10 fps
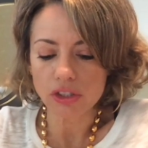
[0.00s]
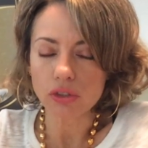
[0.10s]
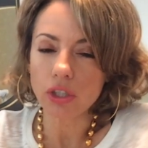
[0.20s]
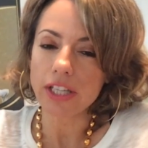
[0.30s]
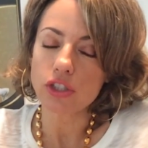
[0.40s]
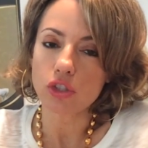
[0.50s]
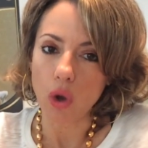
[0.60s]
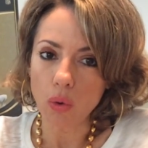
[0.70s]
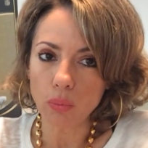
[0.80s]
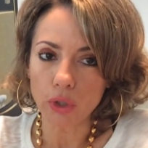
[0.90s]
So you guys
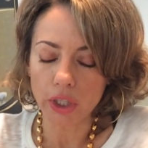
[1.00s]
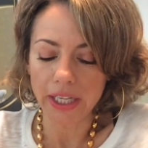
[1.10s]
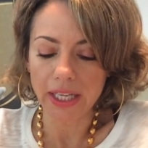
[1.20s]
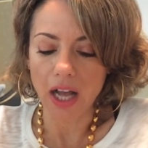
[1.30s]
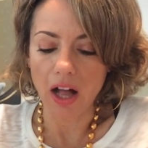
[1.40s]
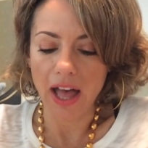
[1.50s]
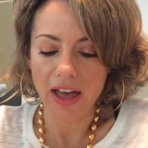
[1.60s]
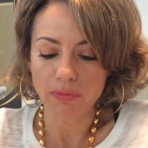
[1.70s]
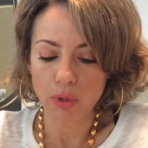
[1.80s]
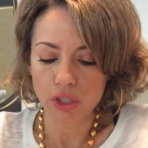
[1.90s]
don't worry, I'll
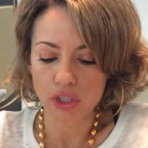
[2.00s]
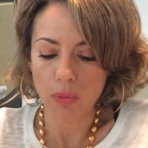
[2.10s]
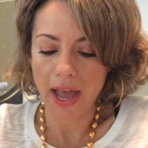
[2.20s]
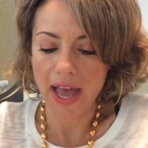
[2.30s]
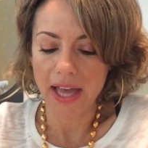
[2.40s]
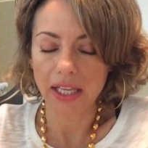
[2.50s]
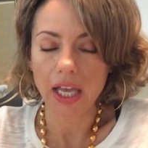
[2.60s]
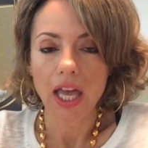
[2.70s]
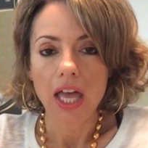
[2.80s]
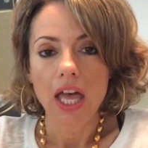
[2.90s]
have more swag.
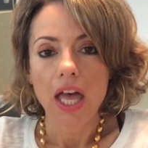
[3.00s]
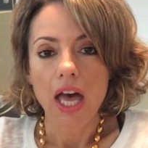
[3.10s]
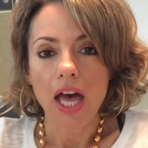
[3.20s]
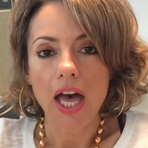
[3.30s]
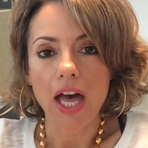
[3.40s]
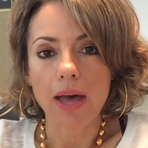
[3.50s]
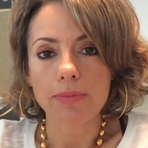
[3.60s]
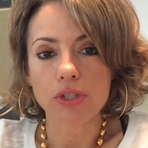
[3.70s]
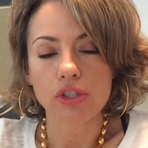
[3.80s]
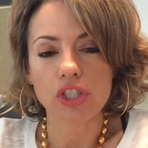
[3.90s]

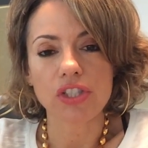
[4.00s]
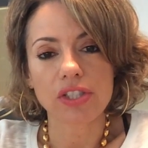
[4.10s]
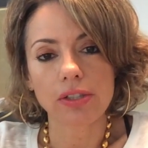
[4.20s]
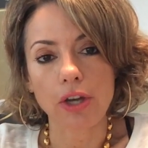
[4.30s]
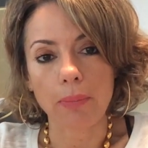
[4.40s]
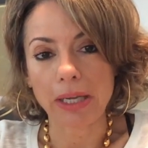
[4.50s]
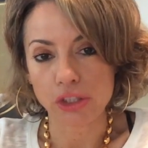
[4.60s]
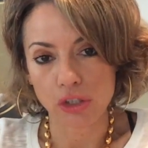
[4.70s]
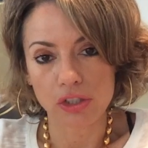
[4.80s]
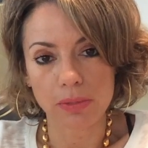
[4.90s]
So just, make
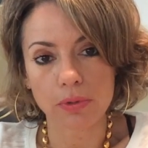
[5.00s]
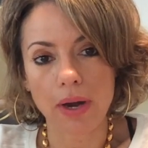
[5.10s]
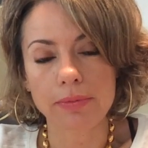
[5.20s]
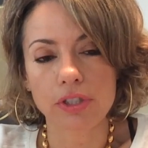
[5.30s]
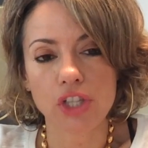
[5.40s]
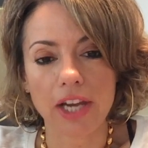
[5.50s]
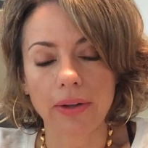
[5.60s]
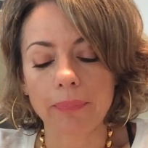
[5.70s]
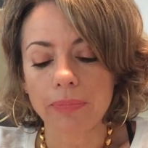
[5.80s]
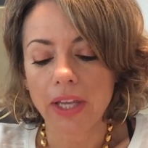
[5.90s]
sure you subscribe to the
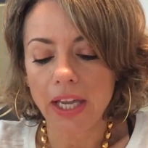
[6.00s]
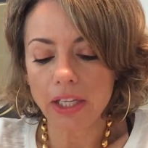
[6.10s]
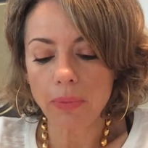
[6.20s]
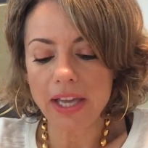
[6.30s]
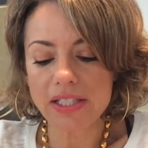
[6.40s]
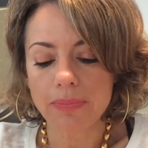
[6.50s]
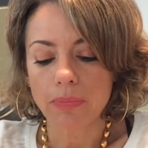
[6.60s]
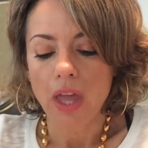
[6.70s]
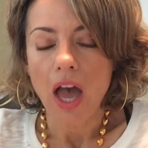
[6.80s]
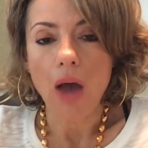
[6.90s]
channel. Anyways,
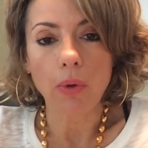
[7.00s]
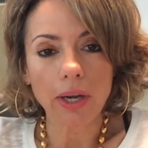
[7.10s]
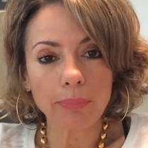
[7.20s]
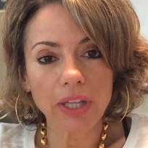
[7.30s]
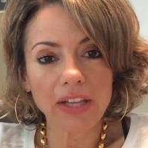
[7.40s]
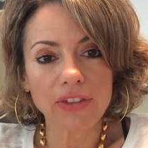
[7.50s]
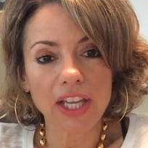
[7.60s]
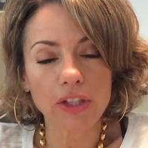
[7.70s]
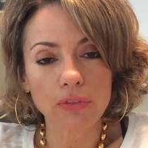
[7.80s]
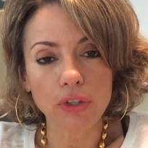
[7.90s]
I want to play the
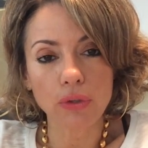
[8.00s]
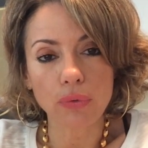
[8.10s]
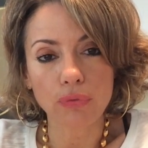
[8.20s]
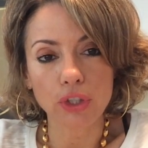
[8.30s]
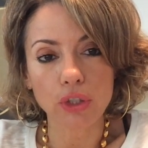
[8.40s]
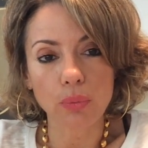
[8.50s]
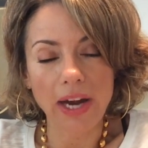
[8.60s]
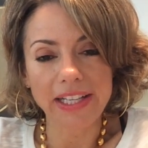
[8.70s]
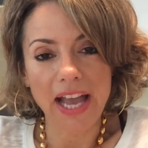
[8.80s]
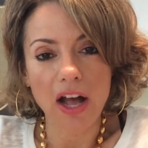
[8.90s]
interview for you
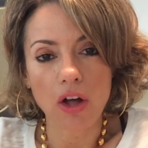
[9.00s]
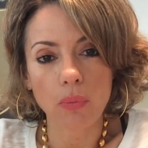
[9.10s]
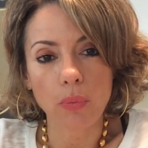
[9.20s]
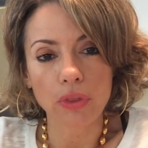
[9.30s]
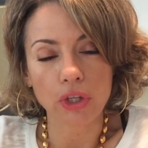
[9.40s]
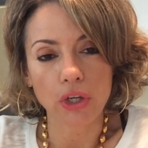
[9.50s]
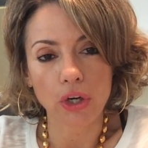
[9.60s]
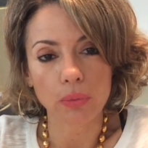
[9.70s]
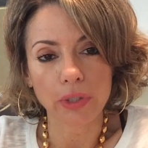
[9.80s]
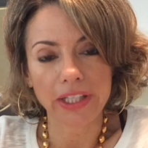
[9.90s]
right now with
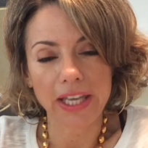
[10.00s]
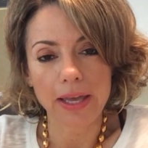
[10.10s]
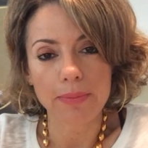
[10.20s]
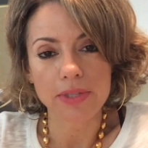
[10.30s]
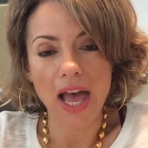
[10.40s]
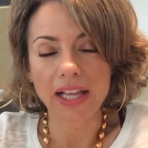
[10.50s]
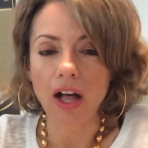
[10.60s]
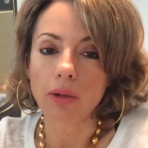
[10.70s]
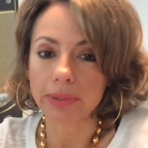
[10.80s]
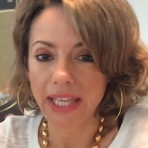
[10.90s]
Kanard Williams. I
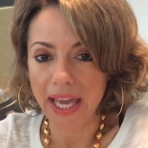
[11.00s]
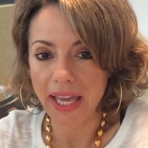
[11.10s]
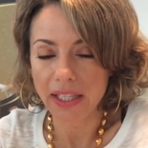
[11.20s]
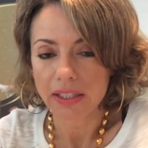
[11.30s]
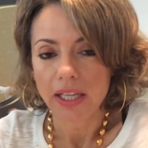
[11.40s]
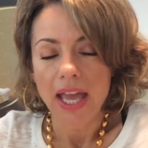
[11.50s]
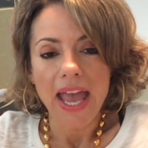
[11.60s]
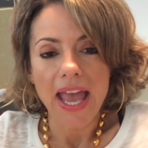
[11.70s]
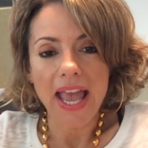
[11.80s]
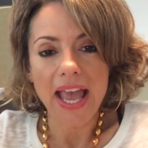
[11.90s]
call him K.
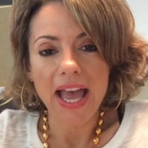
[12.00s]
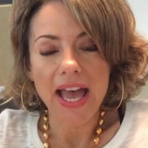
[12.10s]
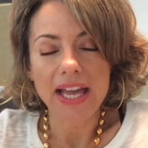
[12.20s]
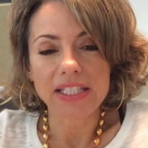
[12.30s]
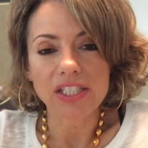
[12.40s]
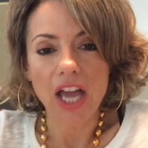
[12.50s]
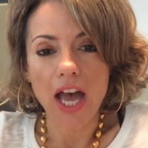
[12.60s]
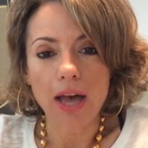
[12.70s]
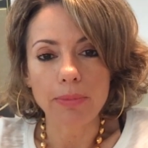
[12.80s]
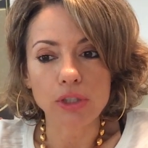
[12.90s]
And
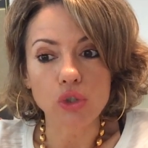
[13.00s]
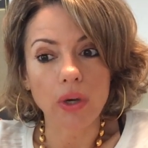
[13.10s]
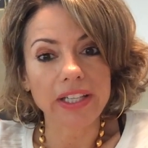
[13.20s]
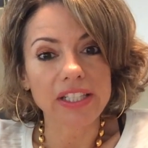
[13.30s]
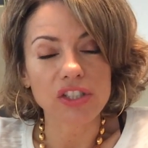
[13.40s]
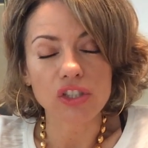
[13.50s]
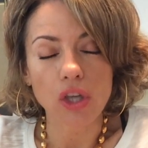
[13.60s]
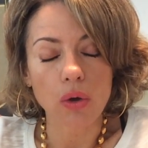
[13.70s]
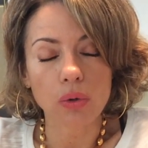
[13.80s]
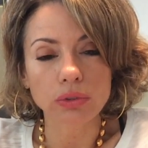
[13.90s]
enjoyed. He's
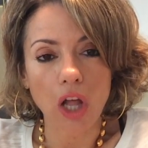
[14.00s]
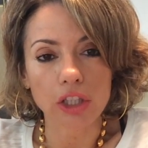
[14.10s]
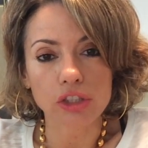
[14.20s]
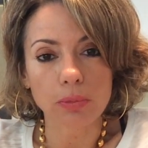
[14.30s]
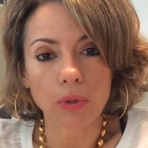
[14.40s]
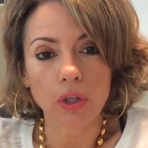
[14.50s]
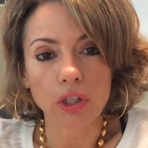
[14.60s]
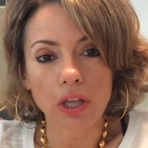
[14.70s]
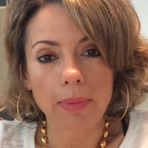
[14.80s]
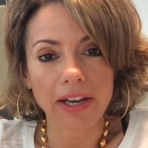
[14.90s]
so
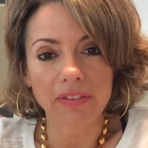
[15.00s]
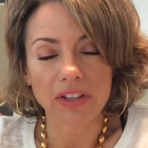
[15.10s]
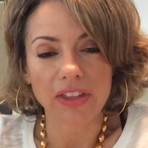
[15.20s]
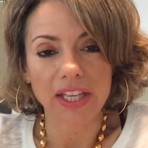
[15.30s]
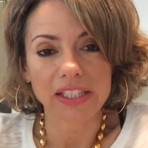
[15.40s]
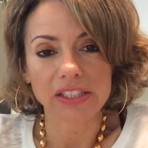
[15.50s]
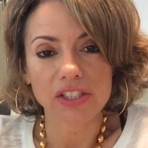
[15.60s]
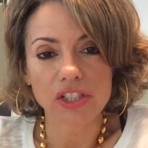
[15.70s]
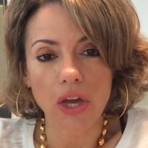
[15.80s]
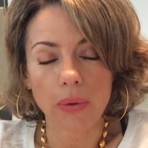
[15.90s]
knowledgeable about everything.
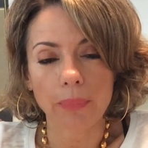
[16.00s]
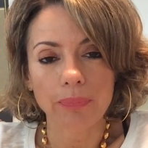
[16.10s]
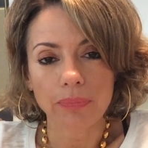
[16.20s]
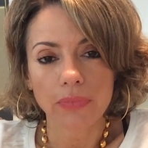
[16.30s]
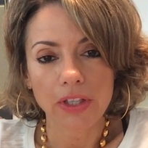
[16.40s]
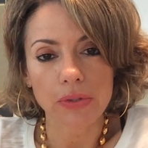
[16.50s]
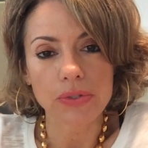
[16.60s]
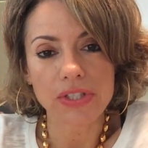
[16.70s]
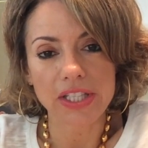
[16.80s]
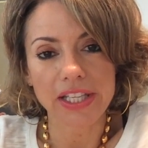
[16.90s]
So
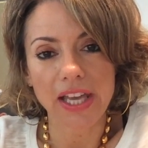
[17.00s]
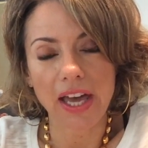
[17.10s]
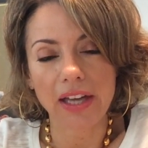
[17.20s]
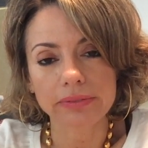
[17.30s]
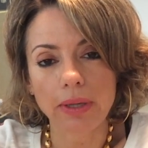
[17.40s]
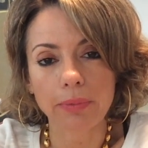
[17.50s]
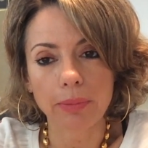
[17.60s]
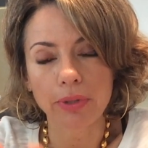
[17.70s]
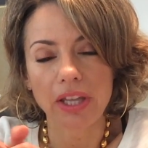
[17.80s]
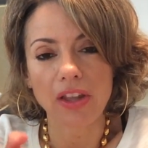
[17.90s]
here's I'm going
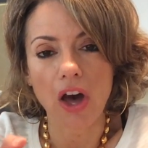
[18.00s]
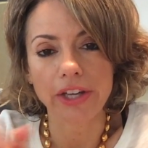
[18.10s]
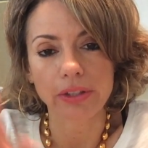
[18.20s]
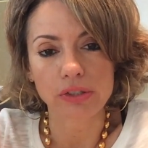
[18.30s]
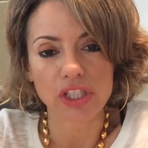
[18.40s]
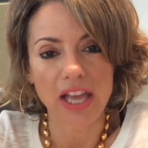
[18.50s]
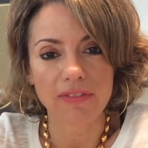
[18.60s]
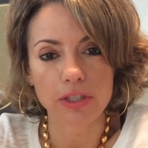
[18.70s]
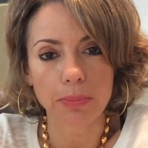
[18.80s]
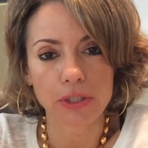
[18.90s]
to play the audio and just
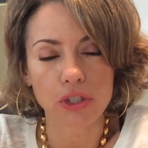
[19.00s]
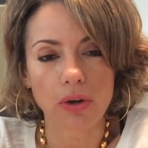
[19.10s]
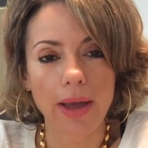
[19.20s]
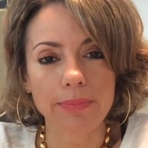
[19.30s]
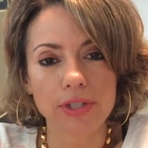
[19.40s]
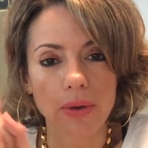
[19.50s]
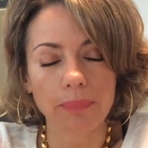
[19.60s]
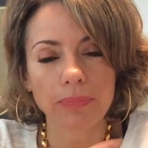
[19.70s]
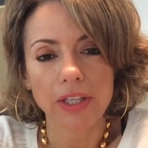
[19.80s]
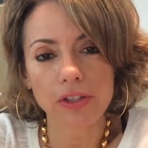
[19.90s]
have his picture up.
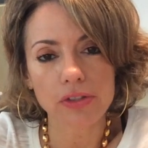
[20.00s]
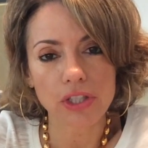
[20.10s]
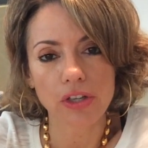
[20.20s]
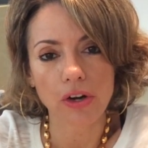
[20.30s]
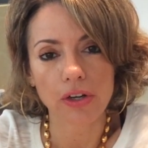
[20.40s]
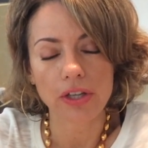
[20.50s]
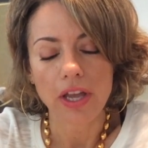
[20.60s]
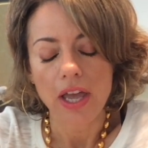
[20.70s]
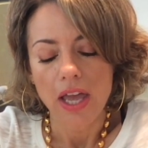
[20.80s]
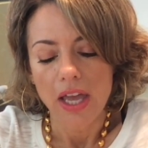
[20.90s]
So here's Kanard,
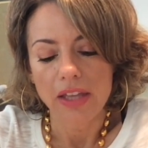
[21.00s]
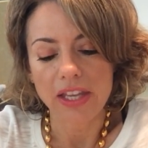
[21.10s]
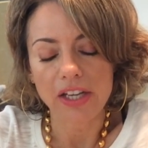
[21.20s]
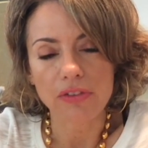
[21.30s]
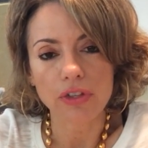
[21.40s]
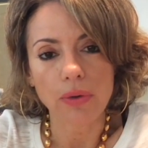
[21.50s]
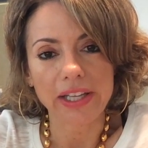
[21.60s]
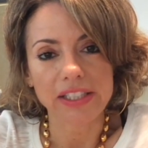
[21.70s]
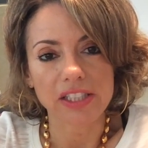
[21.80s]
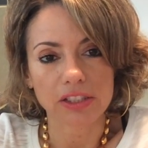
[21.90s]
the interview I
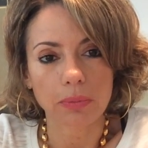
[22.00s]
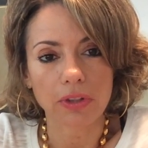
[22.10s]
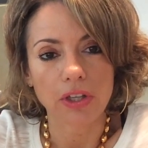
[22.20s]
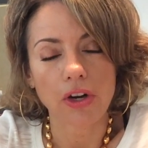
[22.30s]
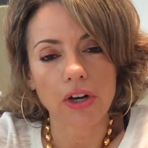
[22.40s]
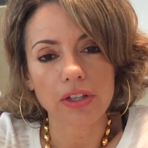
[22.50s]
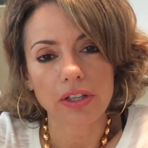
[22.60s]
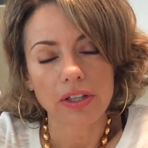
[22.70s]
conducted with Kanard